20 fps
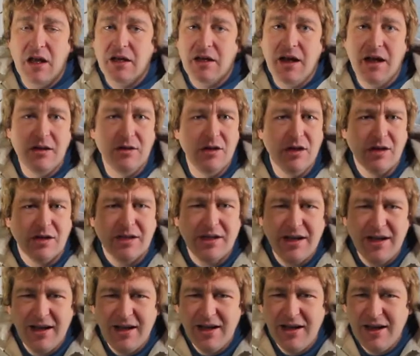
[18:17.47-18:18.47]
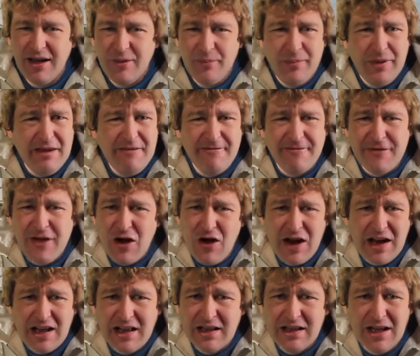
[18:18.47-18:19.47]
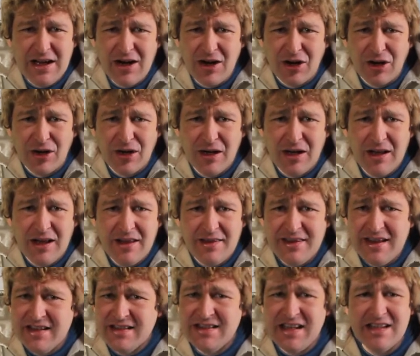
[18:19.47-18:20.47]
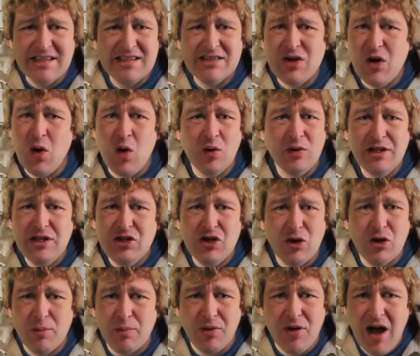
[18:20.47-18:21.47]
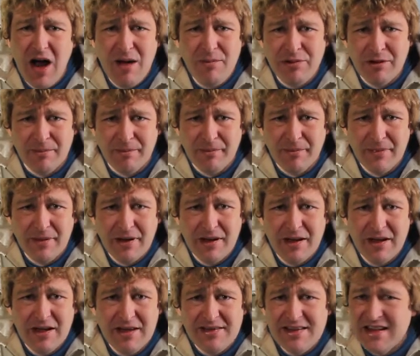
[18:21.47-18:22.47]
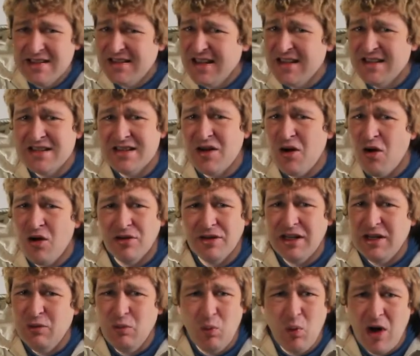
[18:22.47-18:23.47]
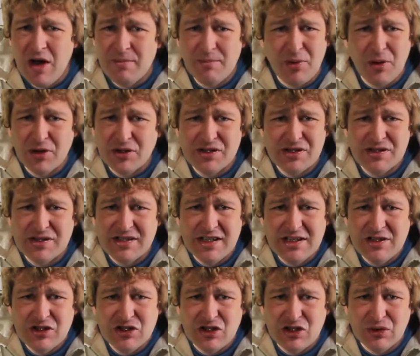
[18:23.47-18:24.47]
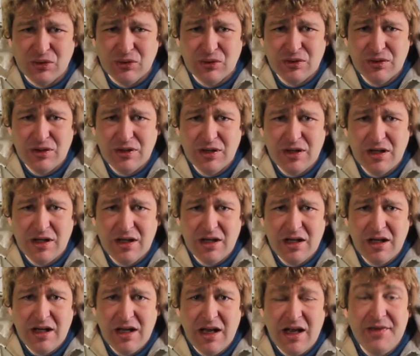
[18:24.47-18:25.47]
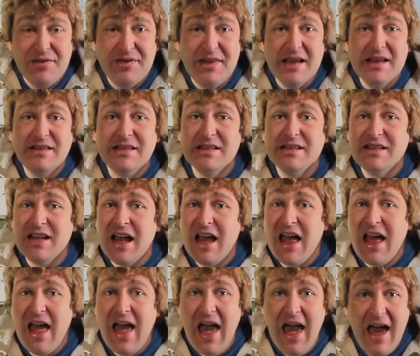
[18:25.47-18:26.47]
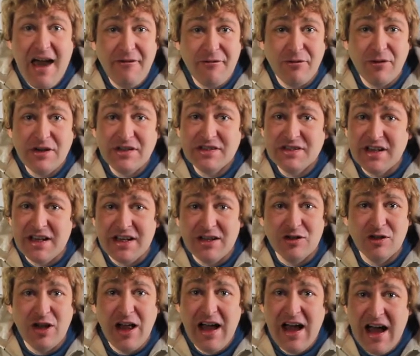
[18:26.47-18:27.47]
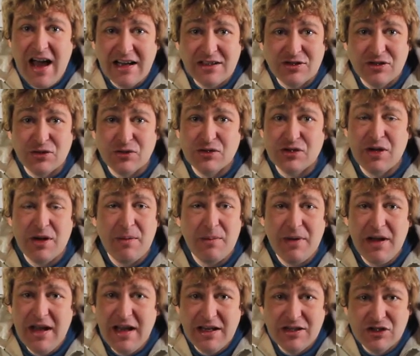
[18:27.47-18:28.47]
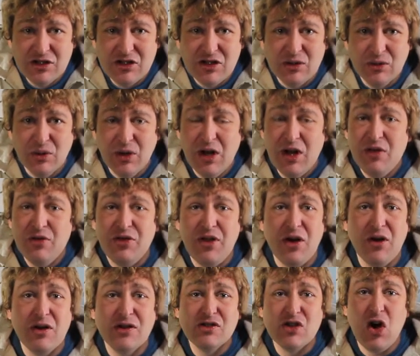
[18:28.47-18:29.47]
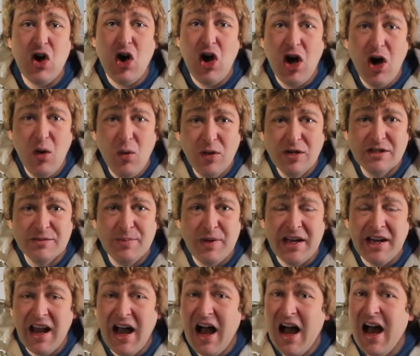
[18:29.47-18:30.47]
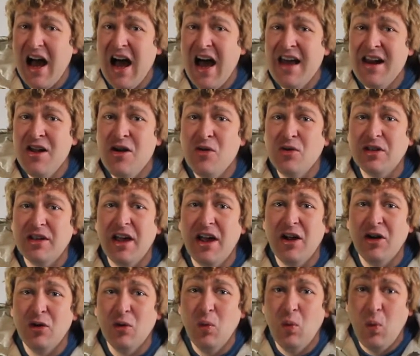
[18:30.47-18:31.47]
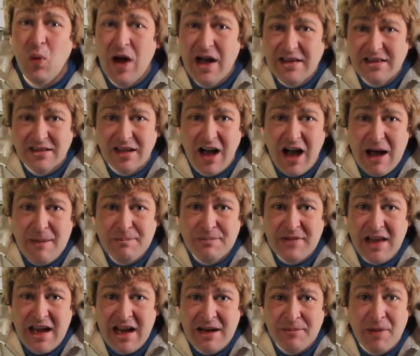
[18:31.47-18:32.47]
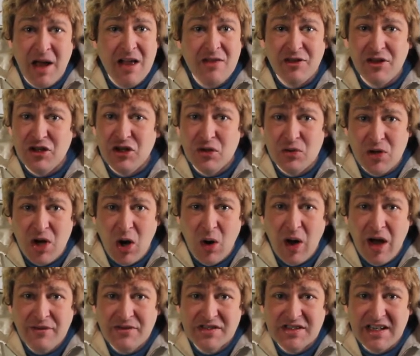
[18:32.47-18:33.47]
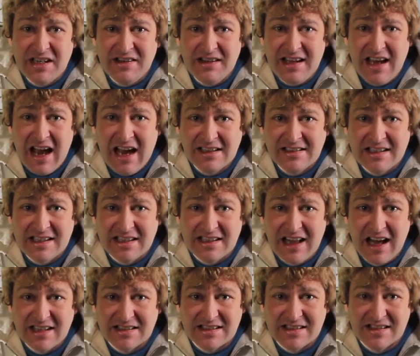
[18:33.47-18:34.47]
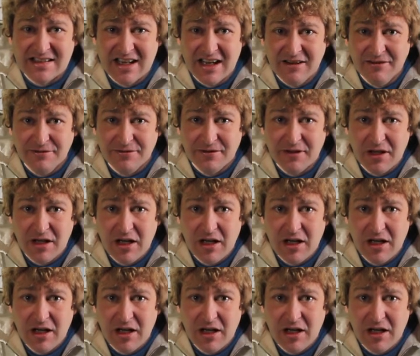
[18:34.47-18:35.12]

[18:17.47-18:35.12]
Now look, be very clear. This isn't only your problem. This isn't only one person's issue. This is every single actor's issue. There has always been. I don't care what top name that you know I've seen the acting classes of.